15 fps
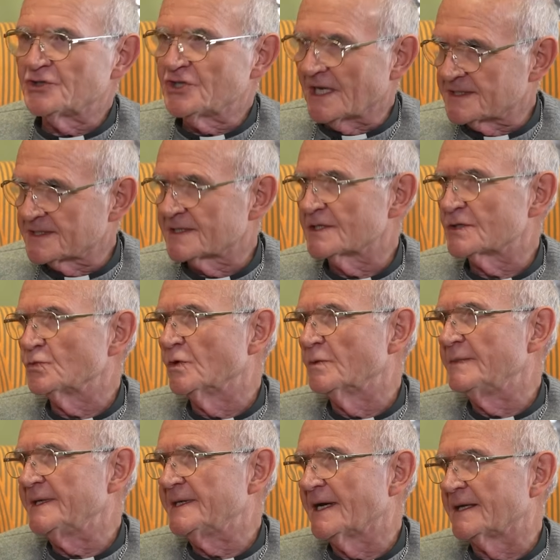justice will
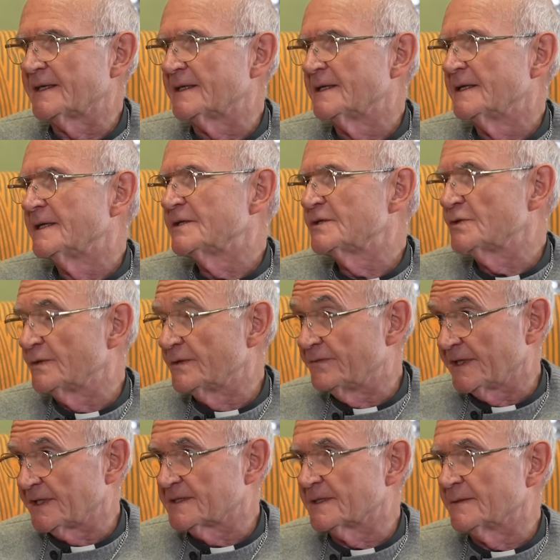be done to the
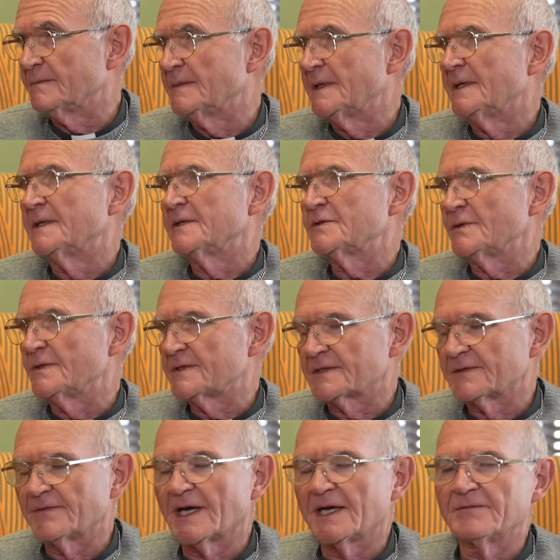victim, to the
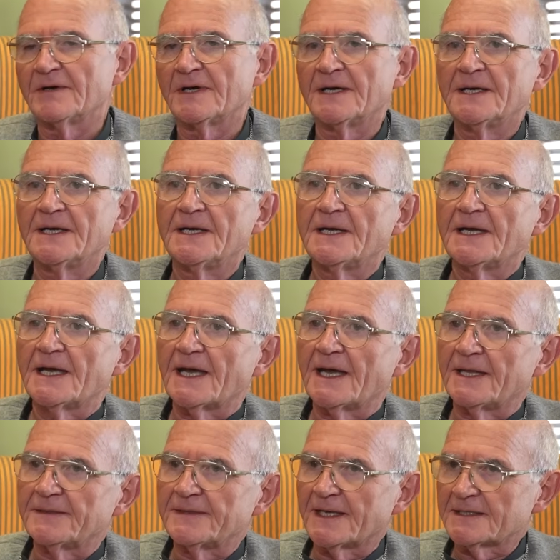survivor,
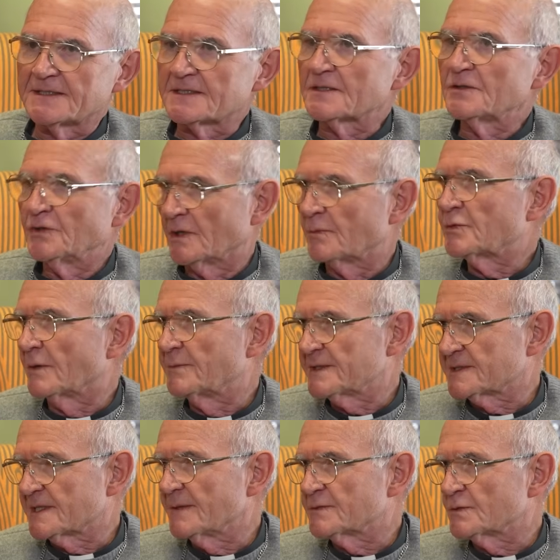and that proper
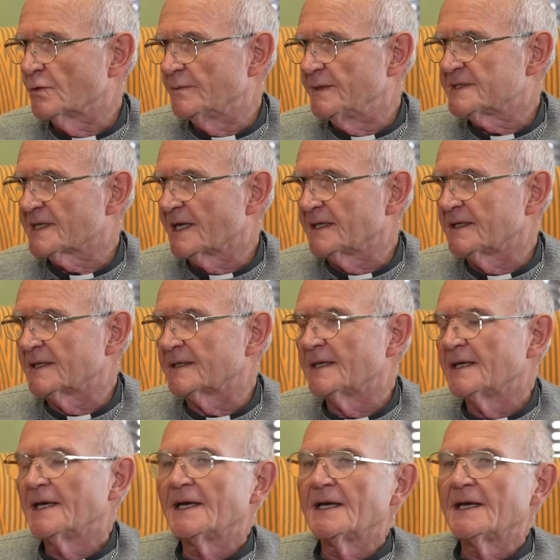steps will be taken.